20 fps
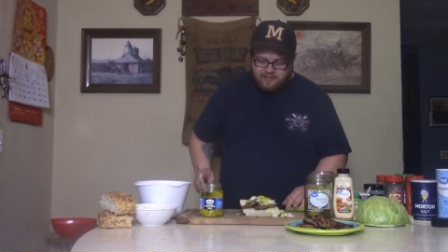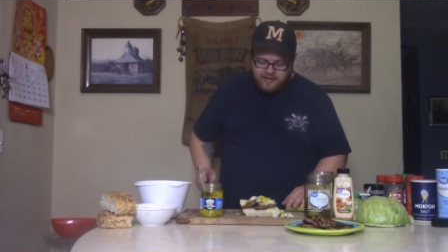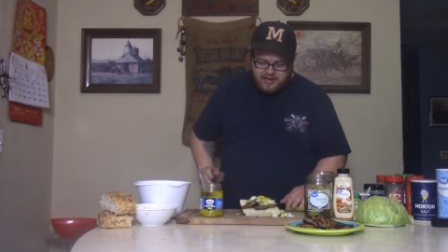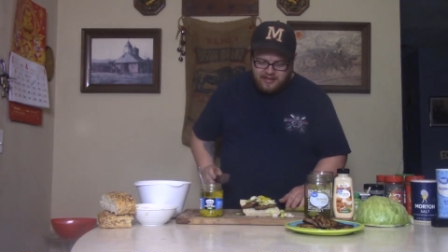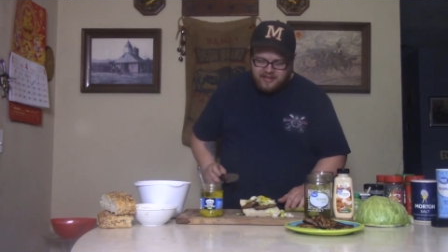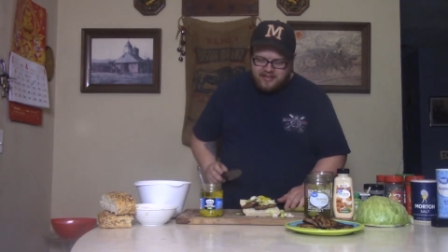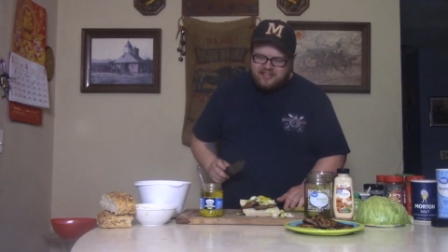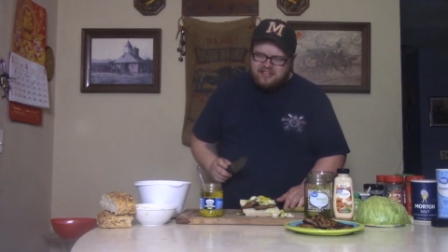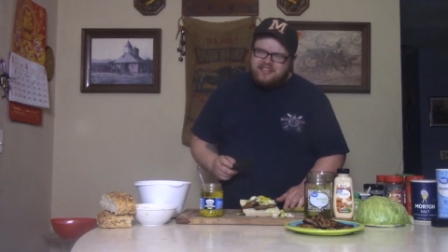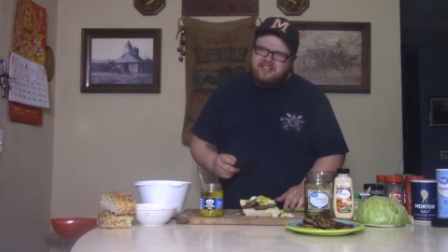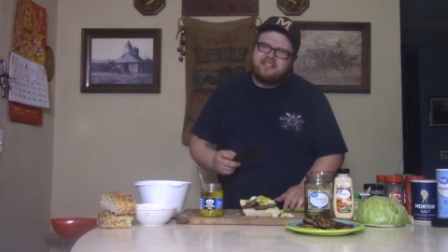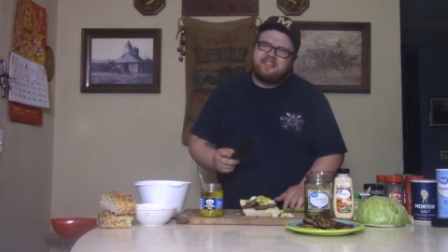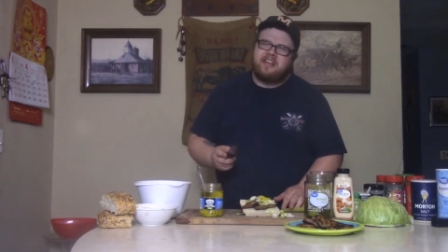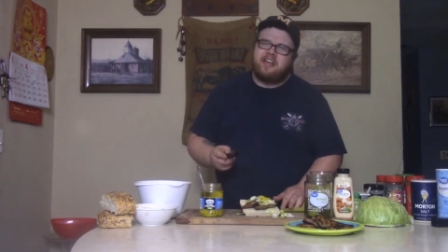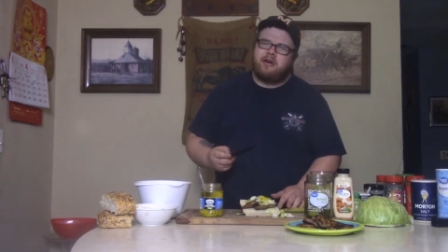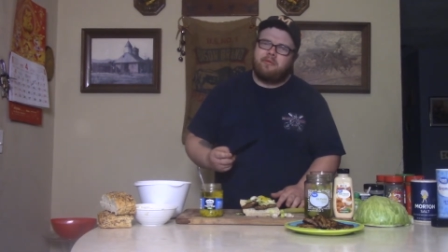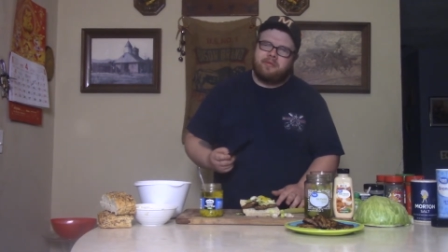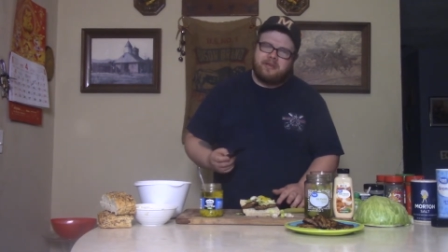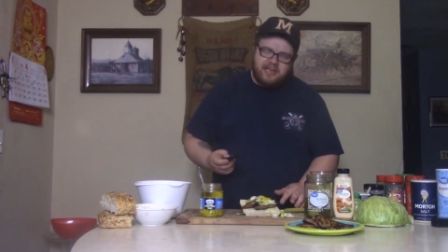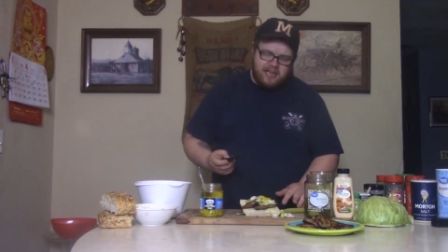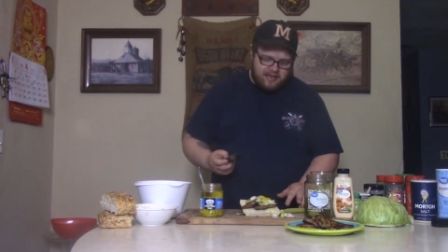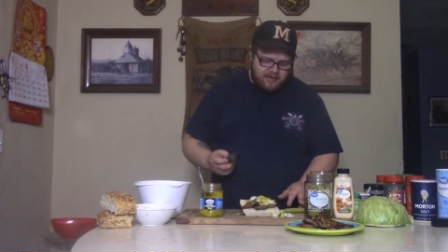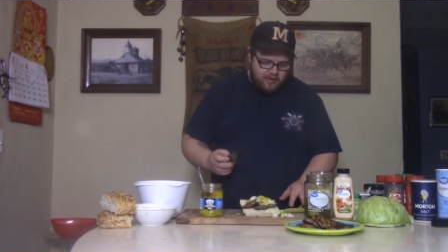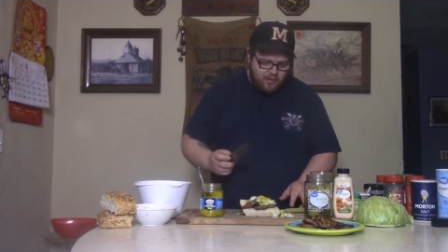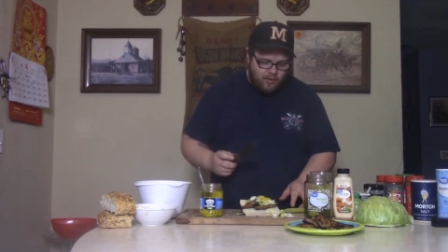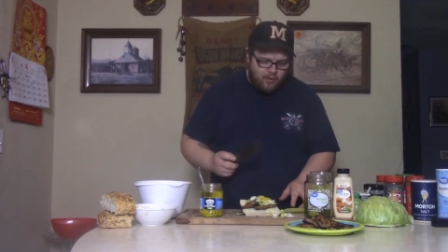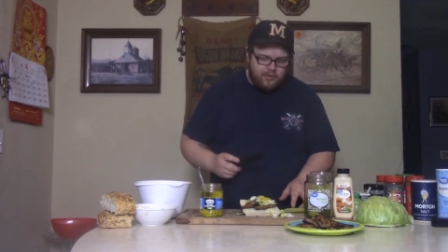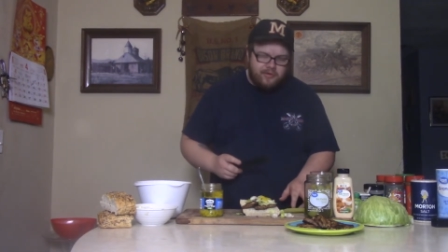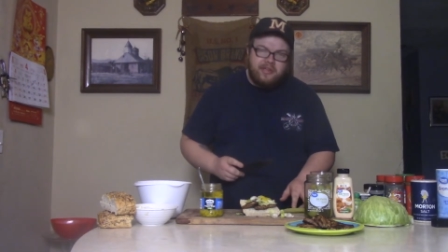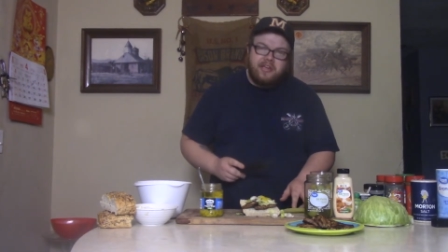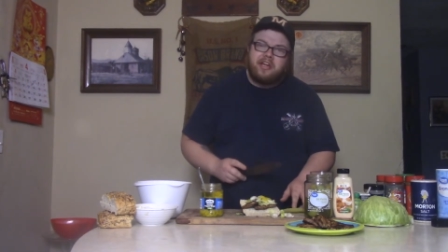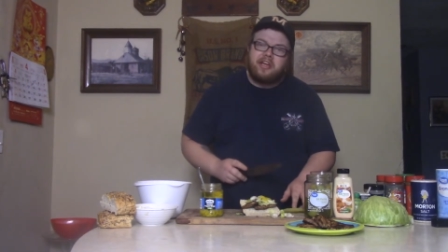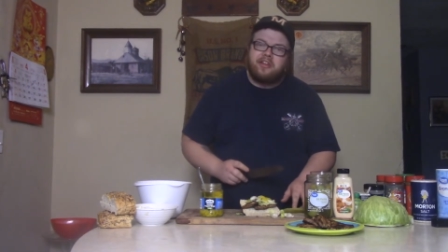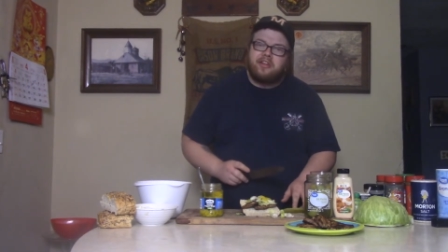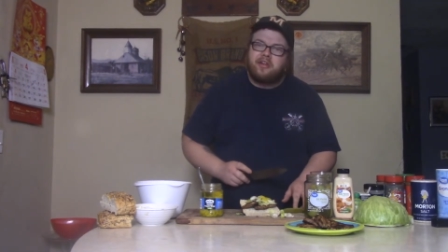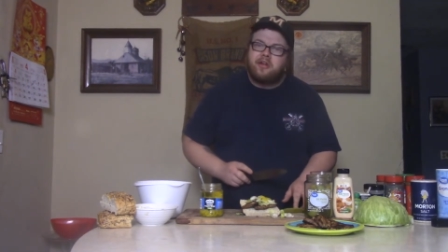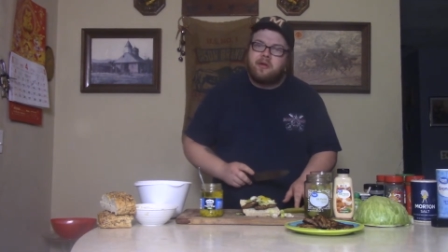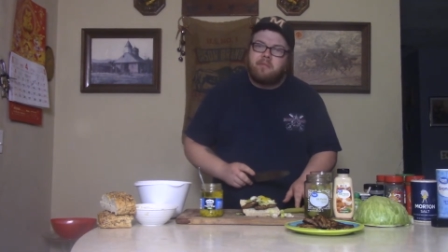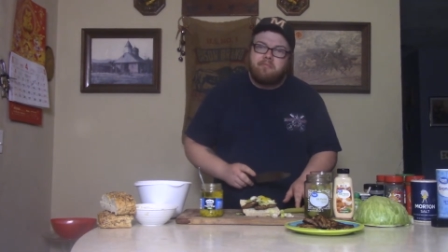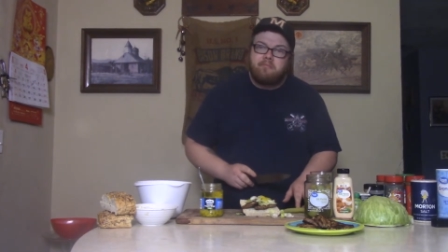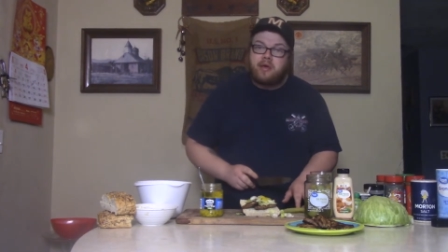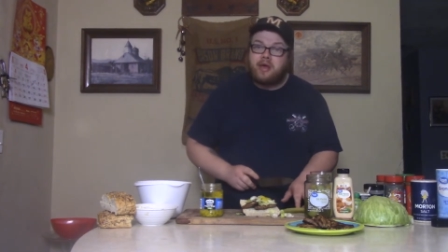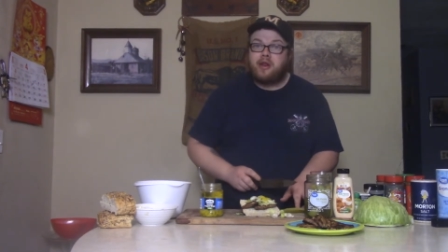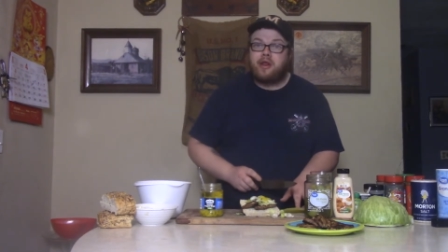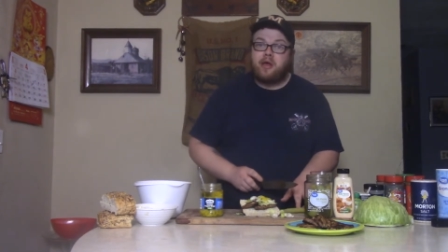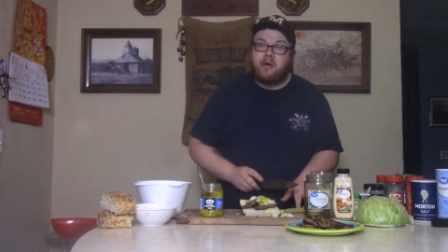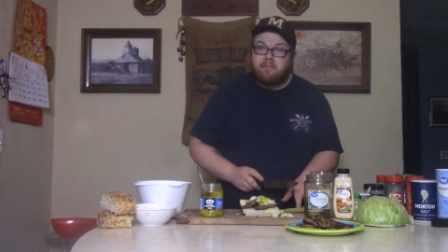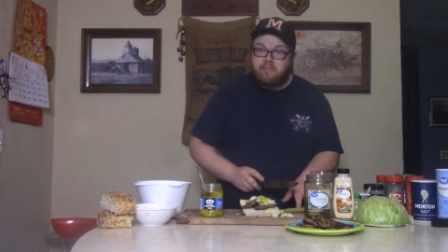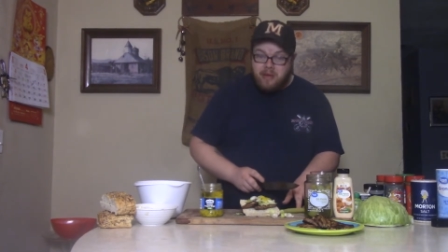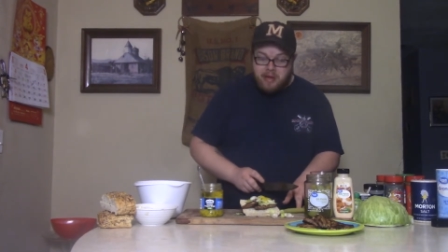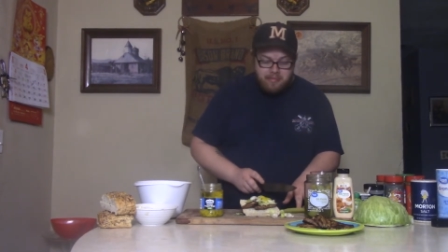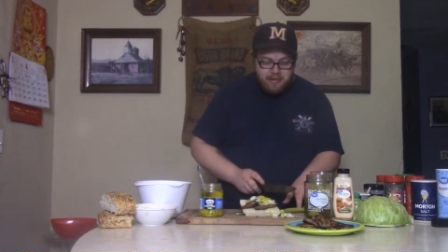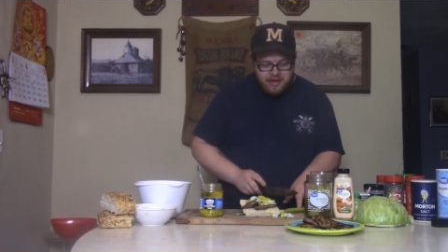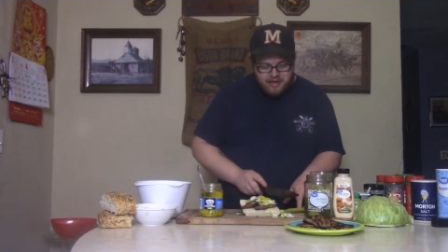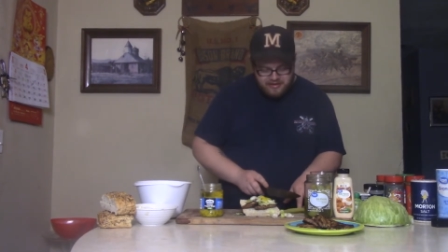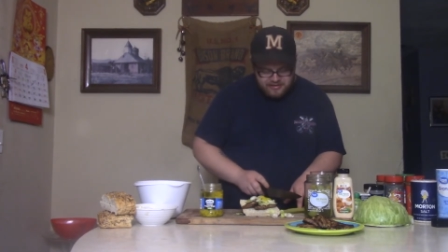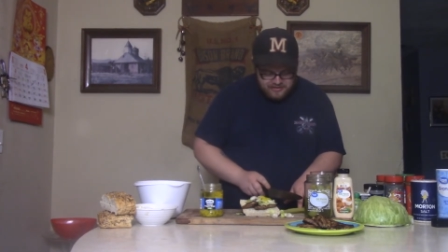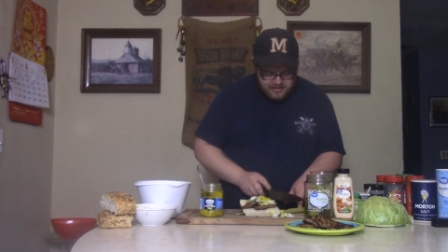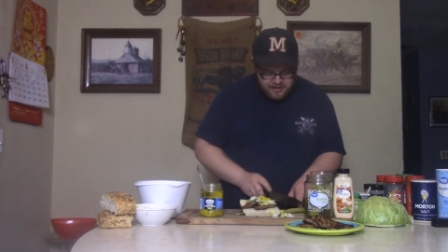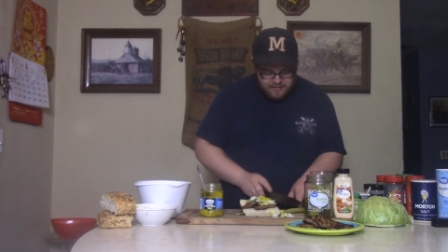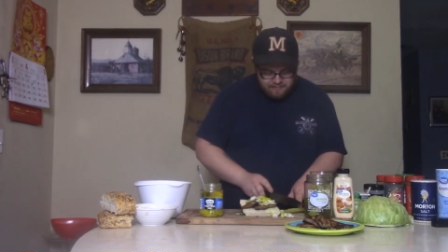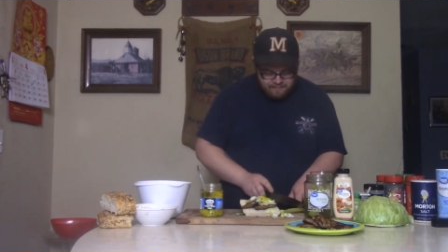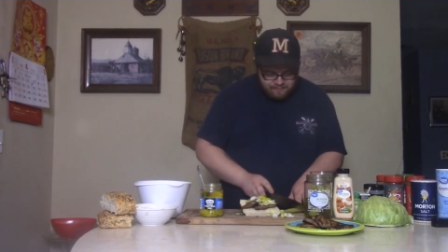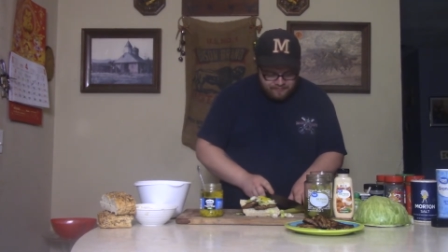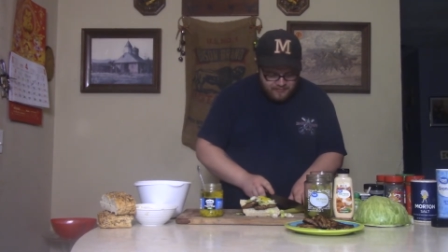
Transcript: and that's just to help it kind of hold together better, baby. So